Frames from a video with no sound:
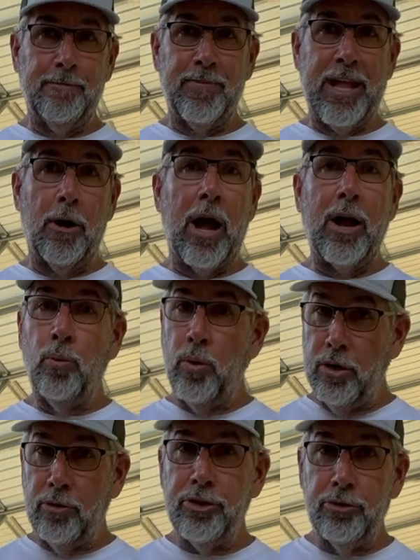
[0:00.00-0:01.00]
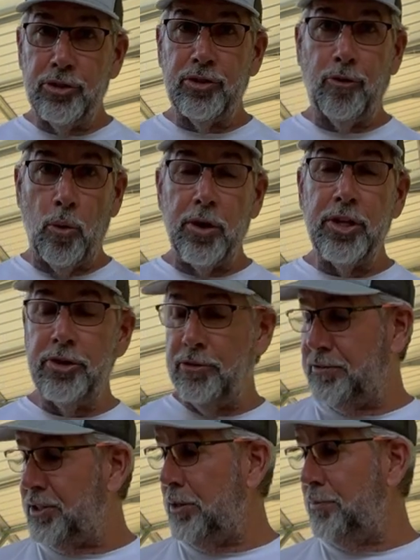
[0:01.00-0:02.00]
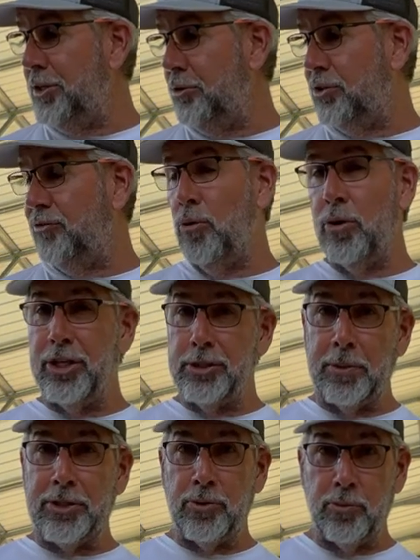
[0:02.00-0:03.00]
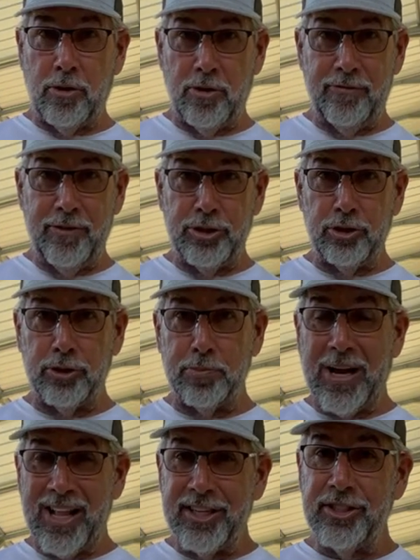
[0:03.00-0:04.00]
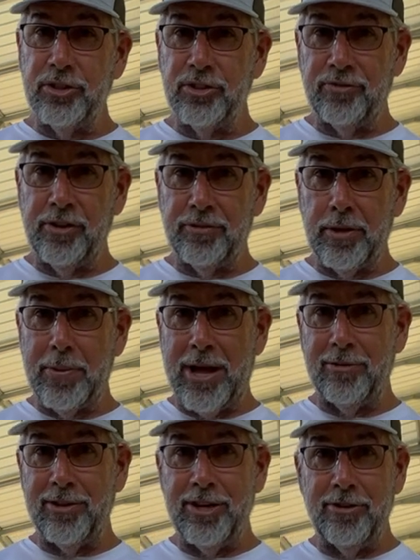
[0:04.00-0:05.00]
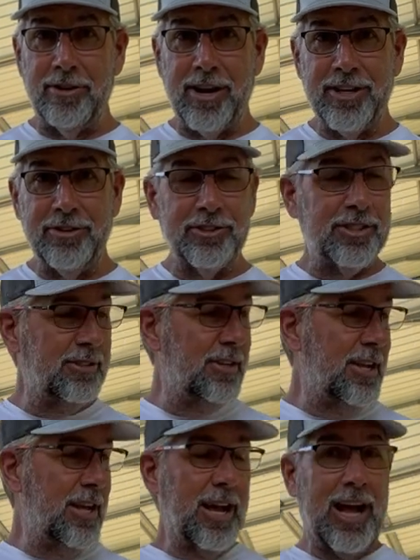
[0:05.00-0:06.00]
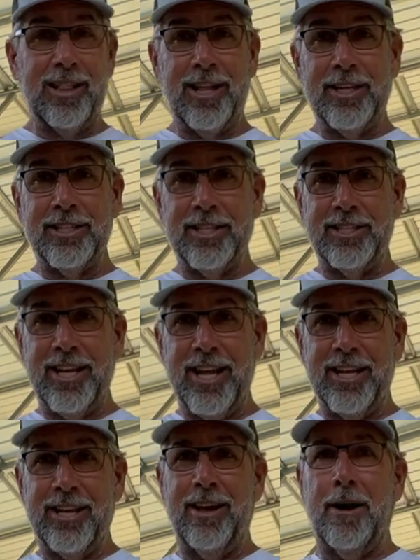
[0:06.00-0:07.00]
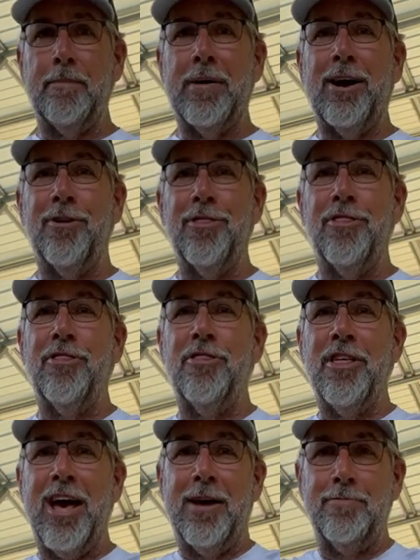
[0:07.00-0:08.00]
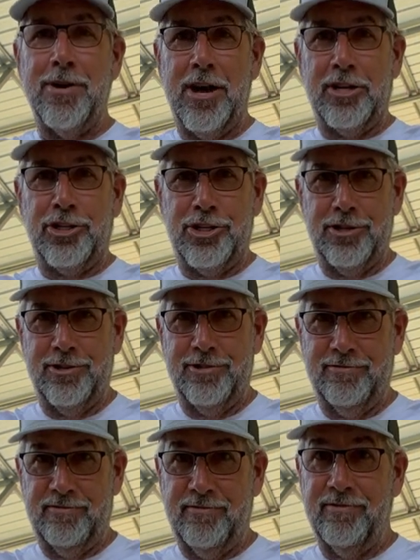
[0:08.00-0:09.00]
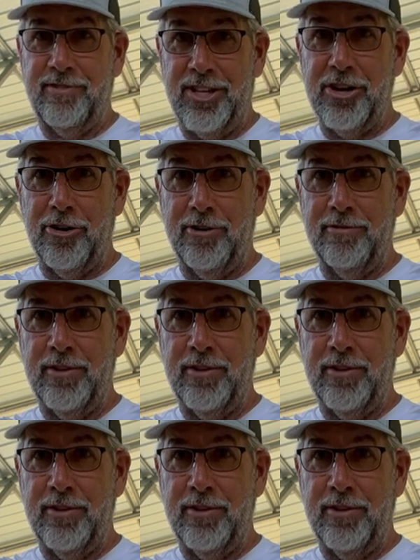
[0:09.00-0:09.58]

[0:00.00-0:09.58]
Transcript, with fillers: Now I will use 40 and you've seen me use 40, especially with artificials, but I like to use 50 pound leader and I use, I like to take about that much leader.